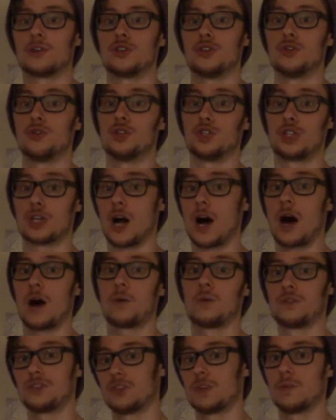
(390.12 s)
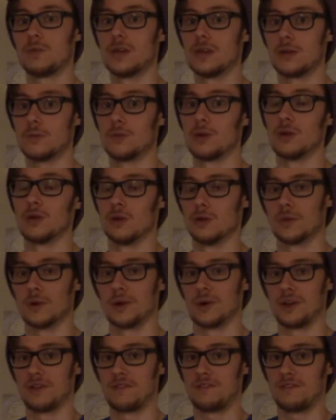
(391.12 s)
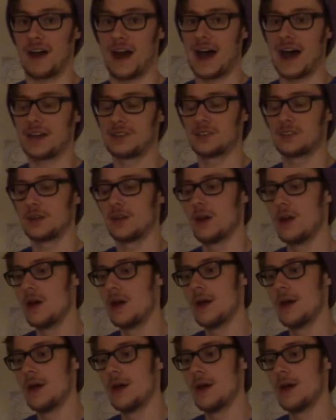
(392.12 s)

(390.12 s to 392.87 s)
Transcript: to SHA, which can be computed really fast.